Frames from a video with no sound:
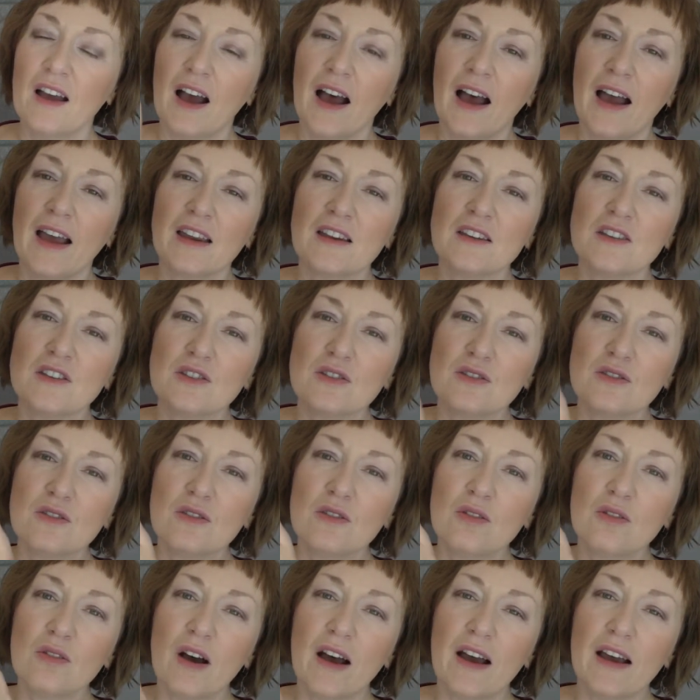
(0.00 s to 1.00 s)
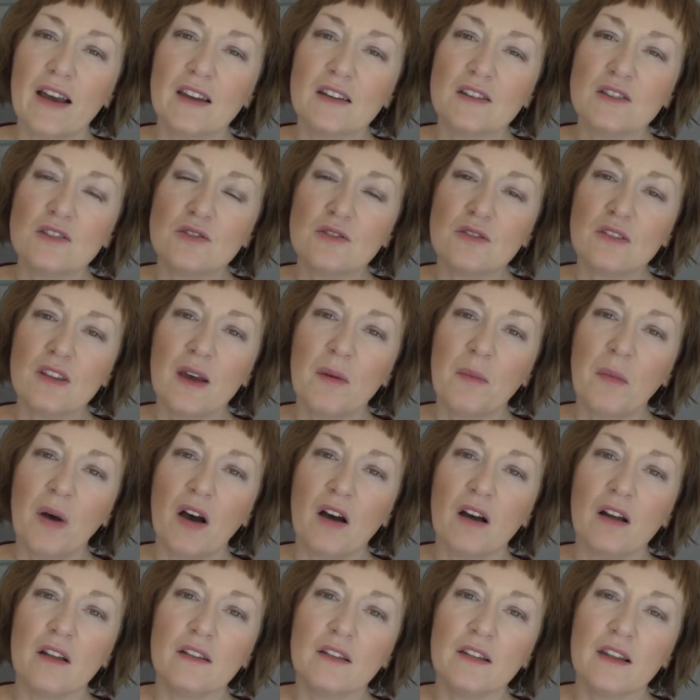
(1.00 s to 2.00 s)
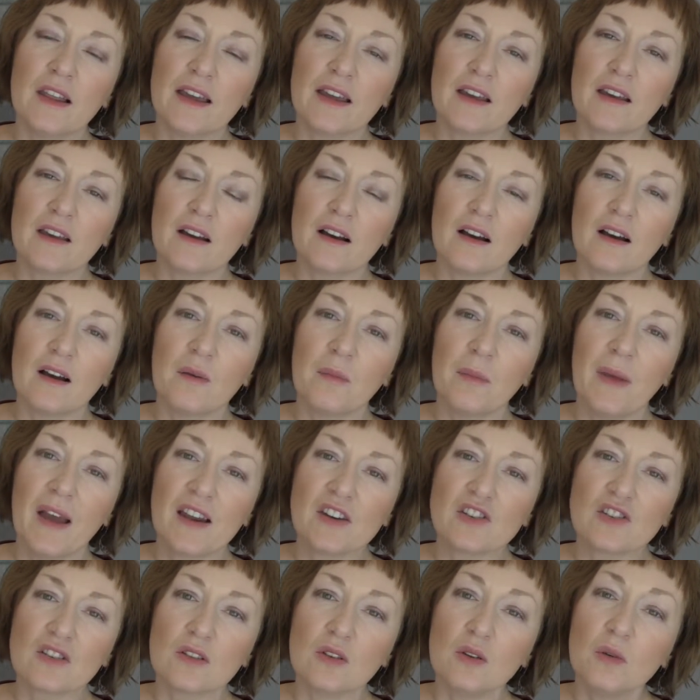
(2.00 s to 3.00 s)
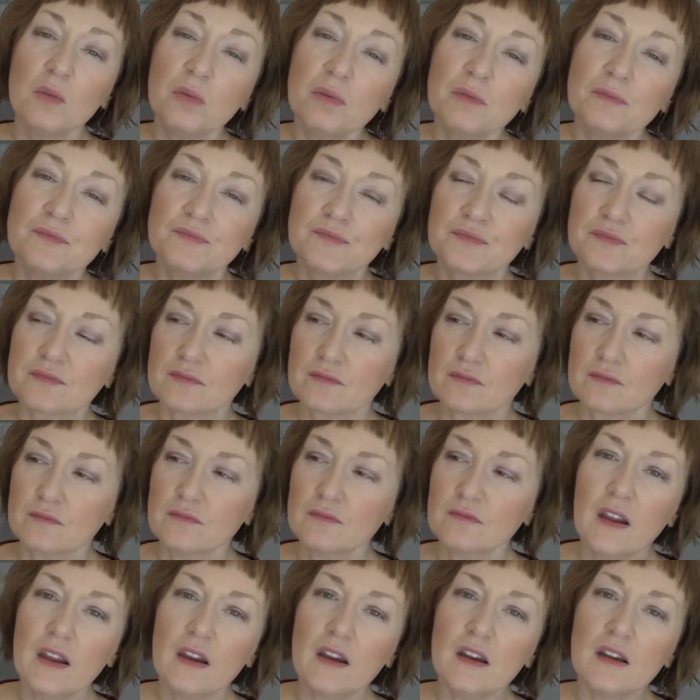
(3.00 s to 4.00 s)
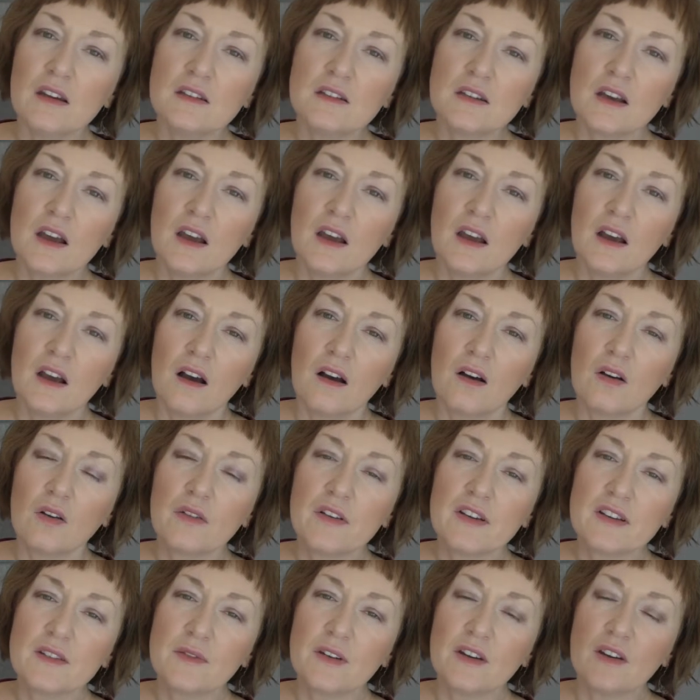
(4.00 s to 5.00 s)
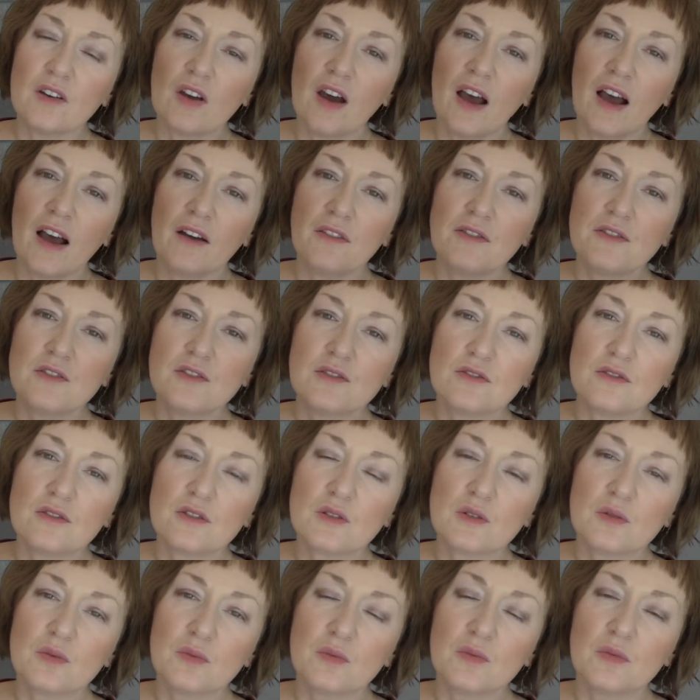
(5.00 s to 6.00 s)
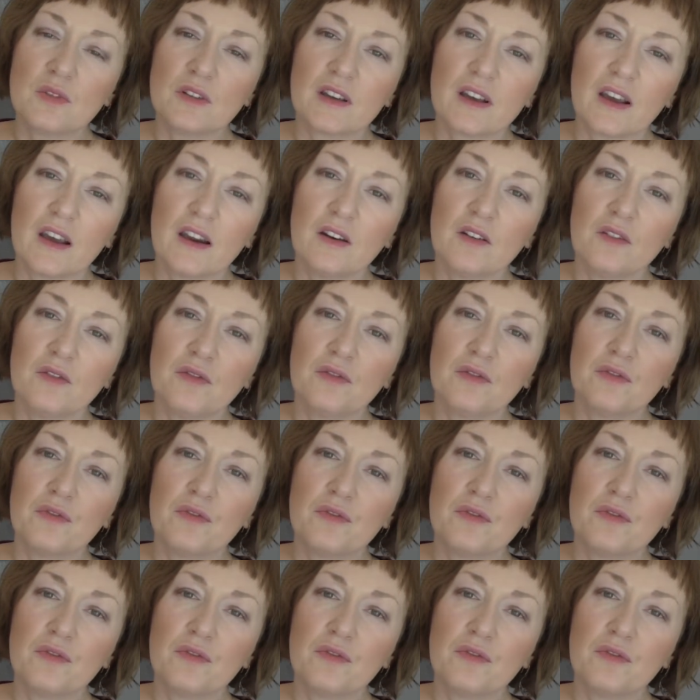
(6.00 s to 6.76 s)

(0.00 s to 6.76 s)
I do them on like magic loop, and always when you have to kind of